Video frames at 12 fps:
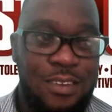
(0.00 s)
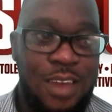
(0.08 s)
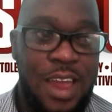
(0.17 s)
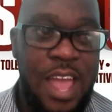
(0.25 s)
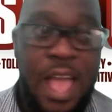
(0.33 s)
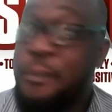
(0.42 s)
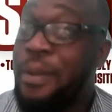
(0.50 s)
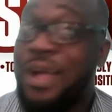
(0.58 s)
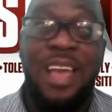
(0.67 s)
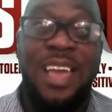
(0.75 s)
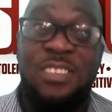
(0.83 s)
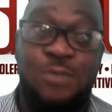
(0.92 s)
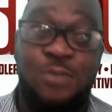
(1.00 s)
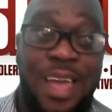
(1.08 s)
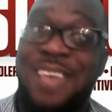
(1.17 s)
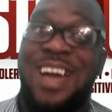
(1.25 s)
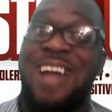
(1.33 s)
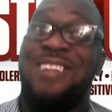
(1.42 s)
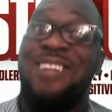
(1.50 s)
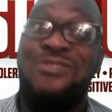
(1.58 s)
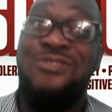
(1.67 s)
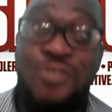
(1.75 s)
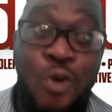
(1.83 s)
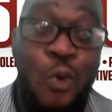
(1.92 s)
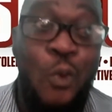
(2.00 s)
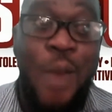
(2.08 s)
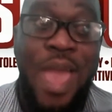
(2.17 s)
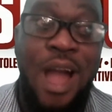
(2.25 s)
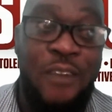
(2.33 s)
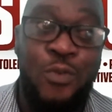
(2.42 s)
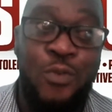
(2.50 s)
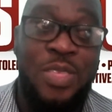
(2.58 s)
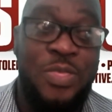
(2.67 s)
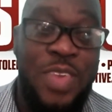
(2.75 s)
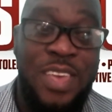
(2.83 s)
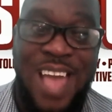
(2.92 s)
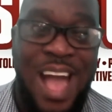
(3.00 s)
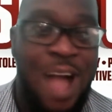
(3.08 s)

Right? Because guess what? It's a new way of doing things,